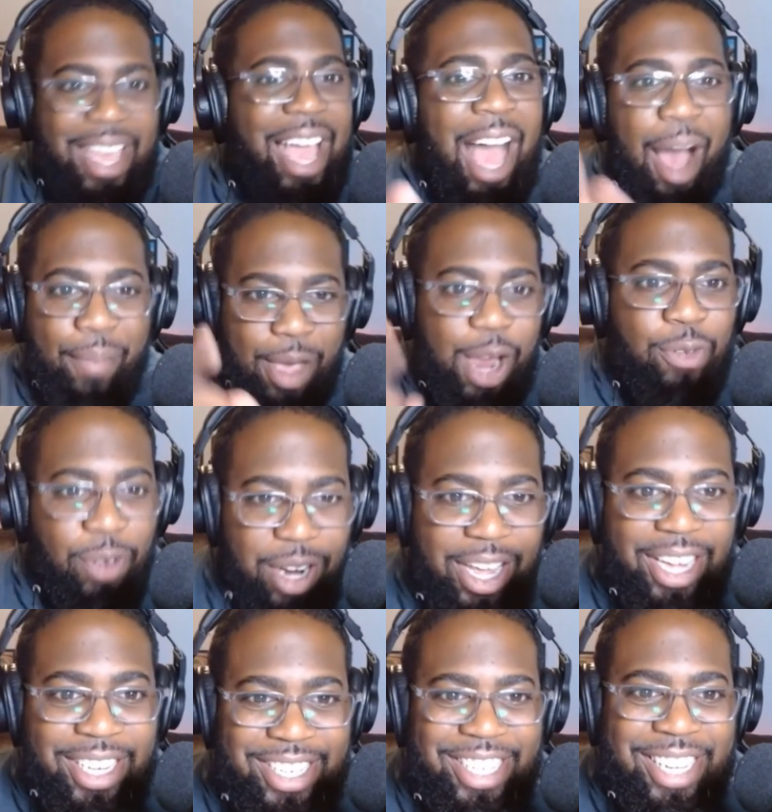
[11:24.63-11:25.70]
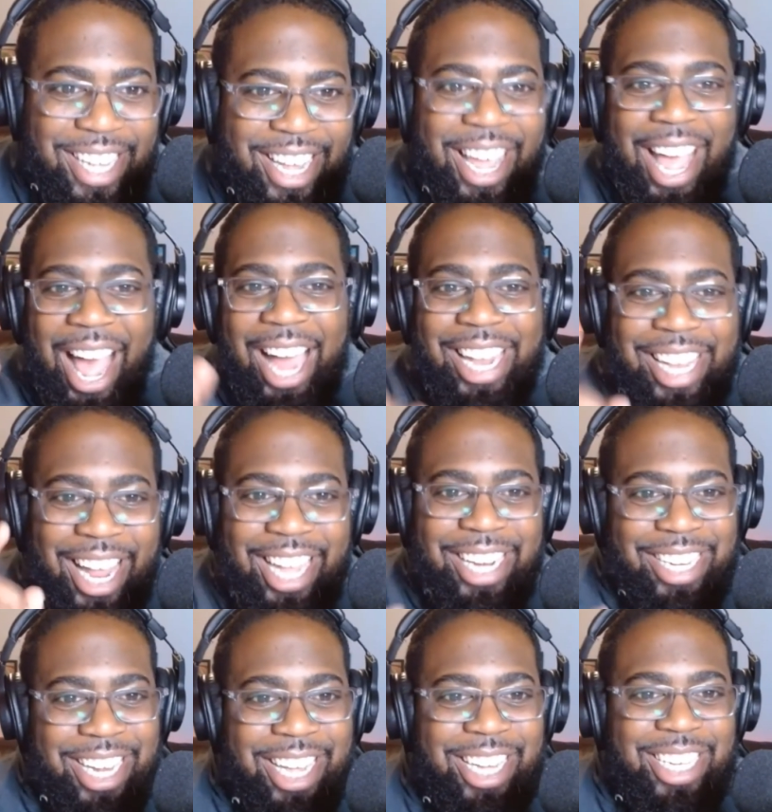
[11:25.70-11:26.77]
I'm here for this. I
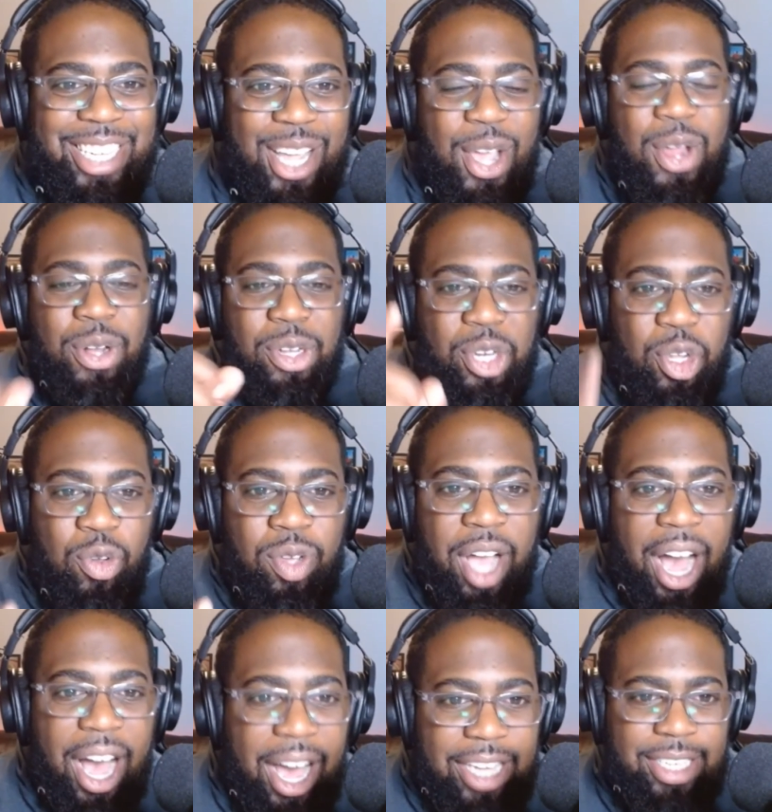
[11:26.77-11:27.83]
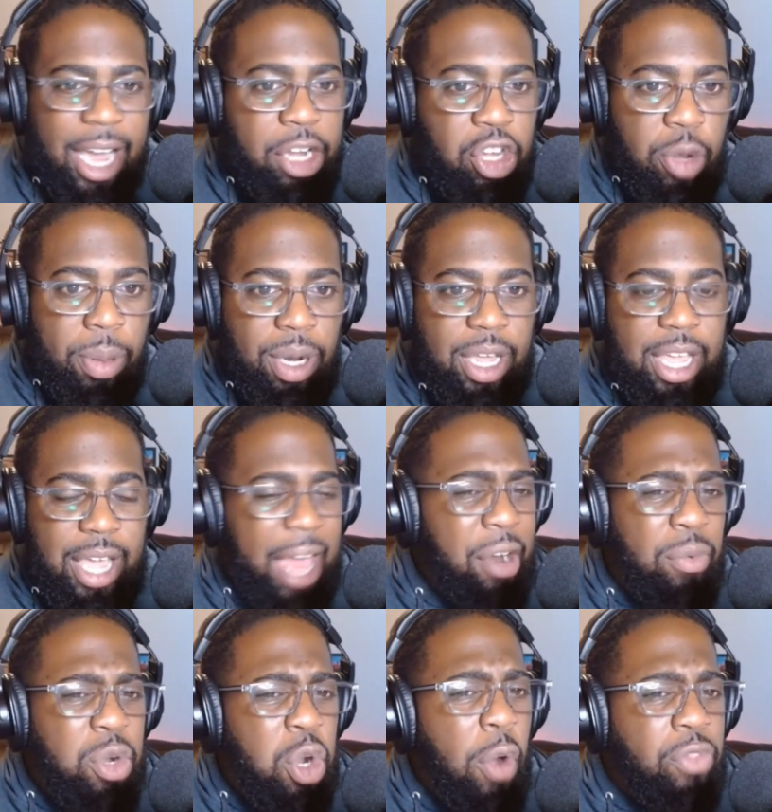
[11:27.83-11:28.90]
like this. Two guys, I do believe, I
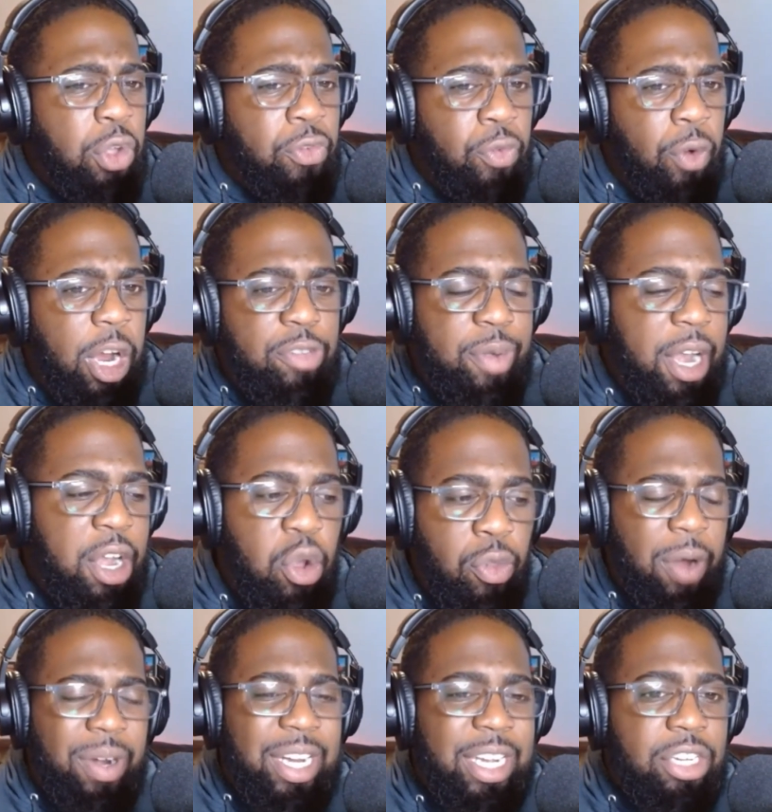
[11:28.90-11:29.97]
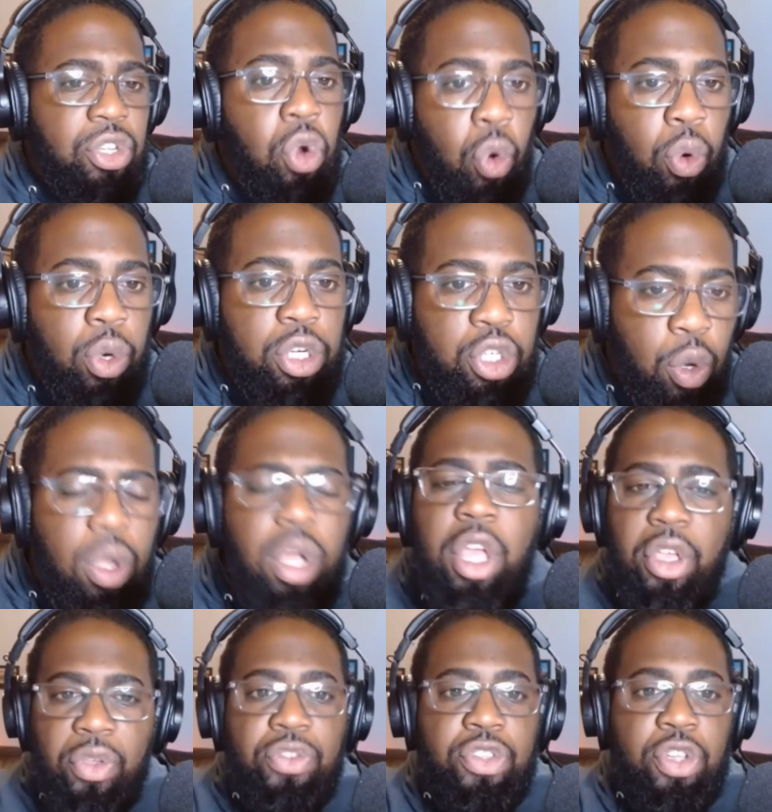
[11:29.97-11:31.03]
don't know if they're friends, but I know they're at least cordial,
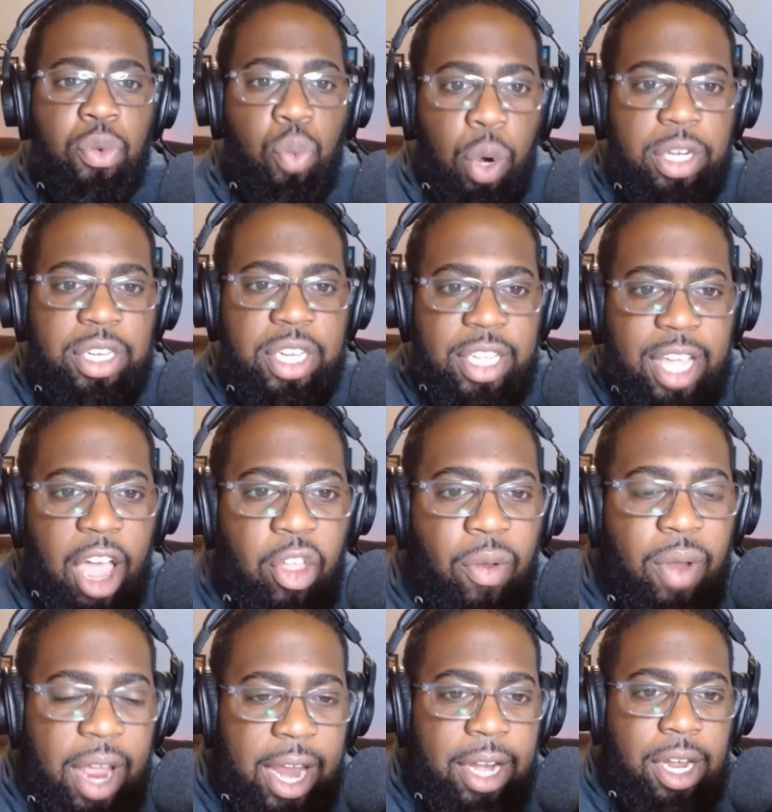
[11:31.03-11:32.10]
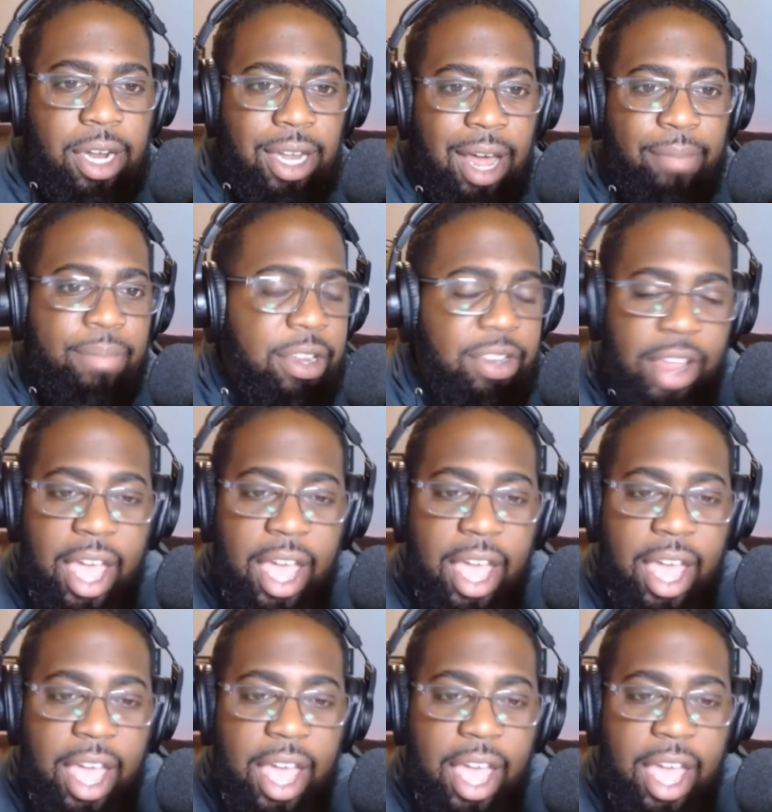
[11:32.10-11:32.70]
used to work together in Columbus.